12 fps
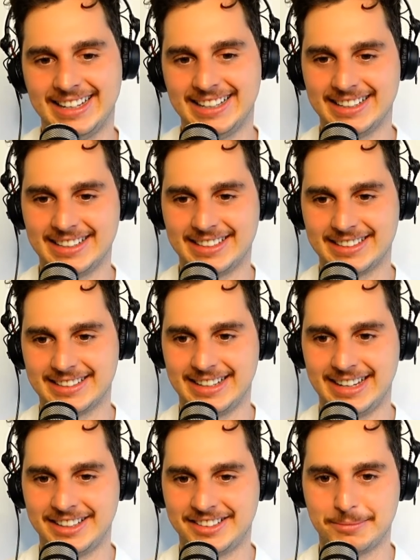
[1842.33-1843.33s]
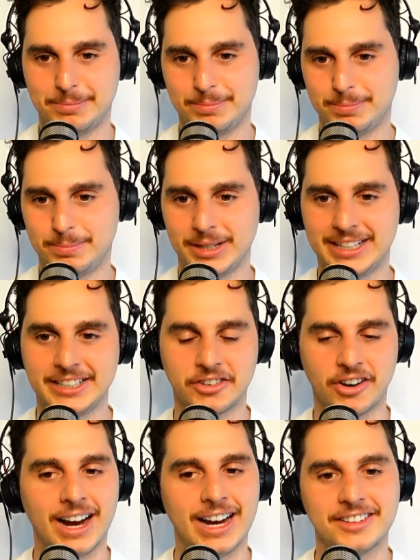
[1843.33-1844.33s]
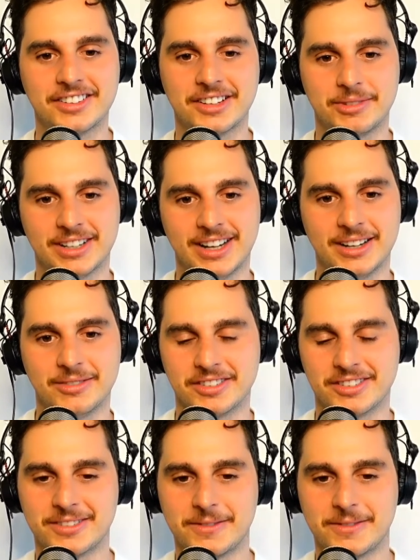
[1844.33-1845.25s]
And it's a bloody grind sometimes.